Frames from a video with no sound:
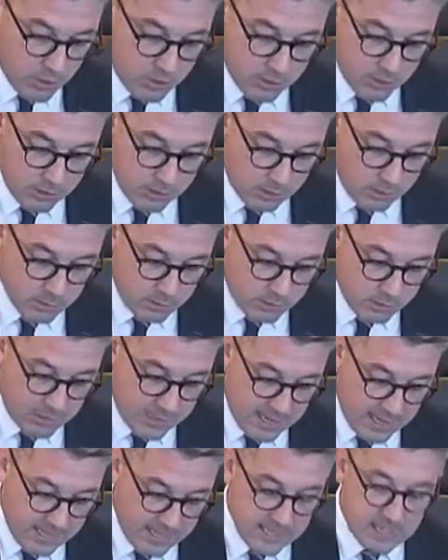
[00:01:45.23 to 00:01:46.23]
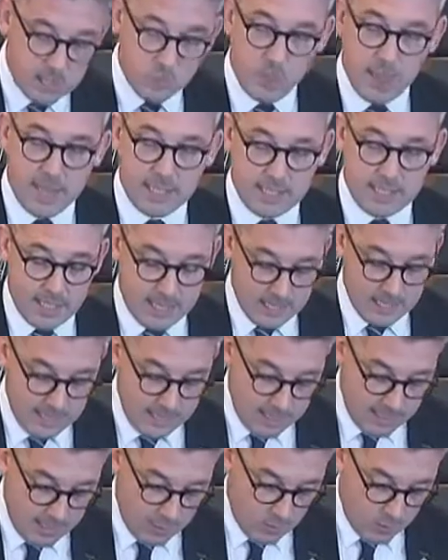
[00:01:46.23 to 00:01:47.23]
on society, especially
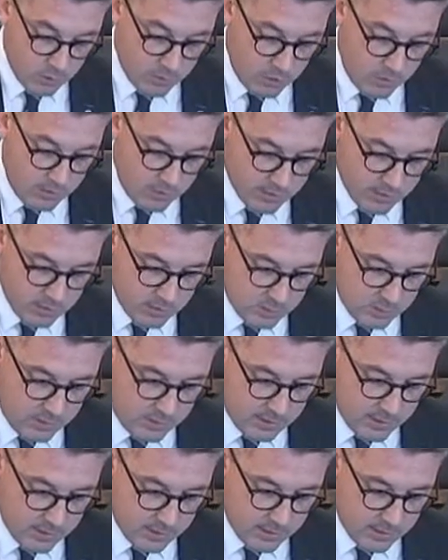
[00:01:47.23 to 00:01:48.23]
in those areas experiencing